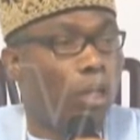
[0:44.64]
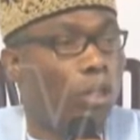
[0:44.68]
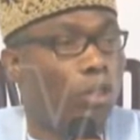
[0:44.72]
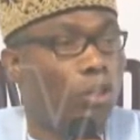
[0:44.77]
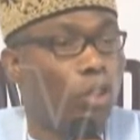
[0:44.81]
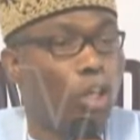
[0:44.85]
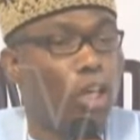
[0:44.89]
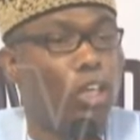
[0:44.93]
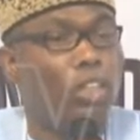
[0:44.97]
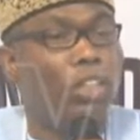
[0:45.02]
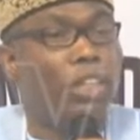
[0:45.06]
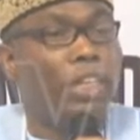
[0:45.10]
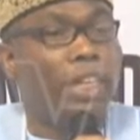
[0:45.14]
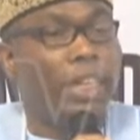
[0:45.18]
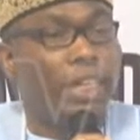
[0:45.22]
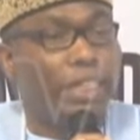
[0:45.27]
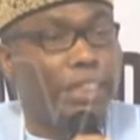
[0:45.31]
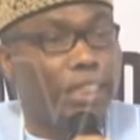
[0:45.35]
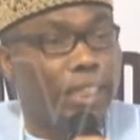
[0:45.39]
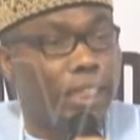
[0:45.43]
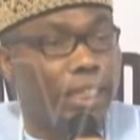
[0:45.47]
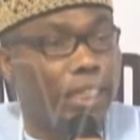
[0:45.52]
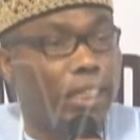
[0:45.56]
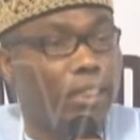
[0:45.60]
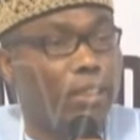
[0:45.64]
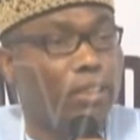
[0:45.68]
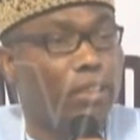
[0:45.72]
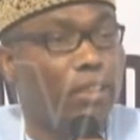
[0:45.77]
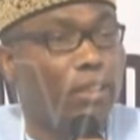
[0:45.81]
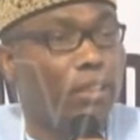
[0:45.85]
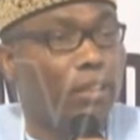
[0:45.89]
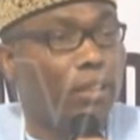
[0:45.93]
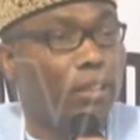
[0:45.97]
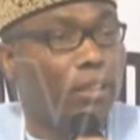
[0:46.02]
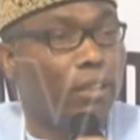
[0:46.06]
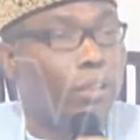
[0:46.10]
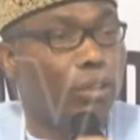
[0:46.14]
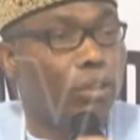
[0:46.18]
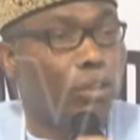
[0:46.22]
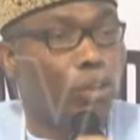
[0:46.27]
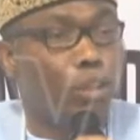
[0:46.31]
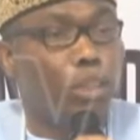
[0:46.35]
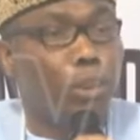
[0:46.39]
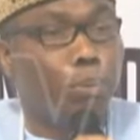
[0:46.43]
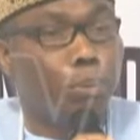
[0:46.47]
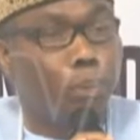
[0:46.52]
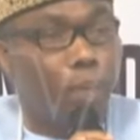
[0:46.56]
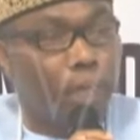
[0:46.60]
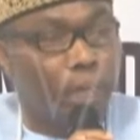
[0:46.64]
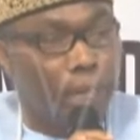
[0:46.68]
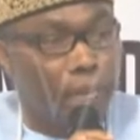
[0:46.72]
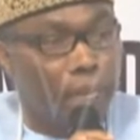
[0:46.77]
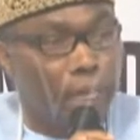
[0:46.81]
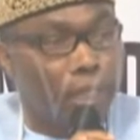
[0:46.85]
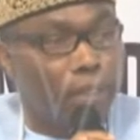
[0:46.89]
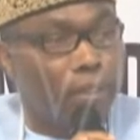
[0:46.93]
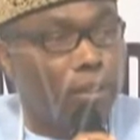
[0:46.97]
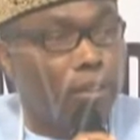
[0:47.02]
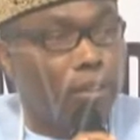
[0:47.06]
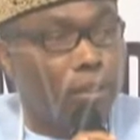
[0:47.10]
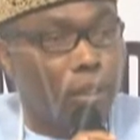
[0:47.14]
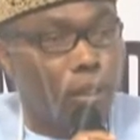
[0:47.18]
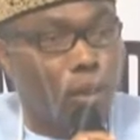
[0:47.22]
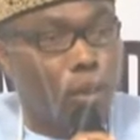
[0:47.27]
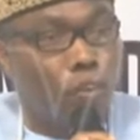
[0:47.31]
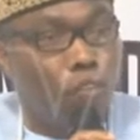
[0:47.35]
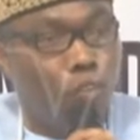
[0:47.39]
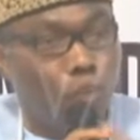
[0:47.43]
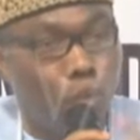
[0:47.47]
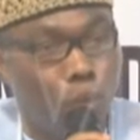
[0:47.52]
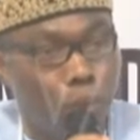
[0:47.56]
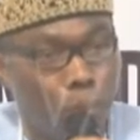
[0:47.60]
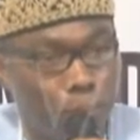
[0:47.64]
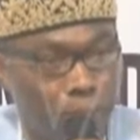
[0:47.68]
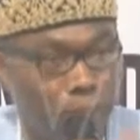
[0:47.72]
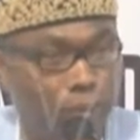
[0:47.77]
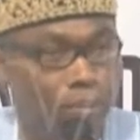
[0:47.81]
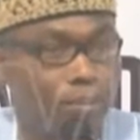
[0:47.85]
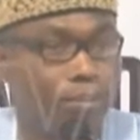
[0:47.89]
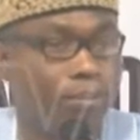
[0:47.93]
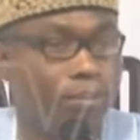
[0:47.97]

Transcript: just listen to the prayers of women.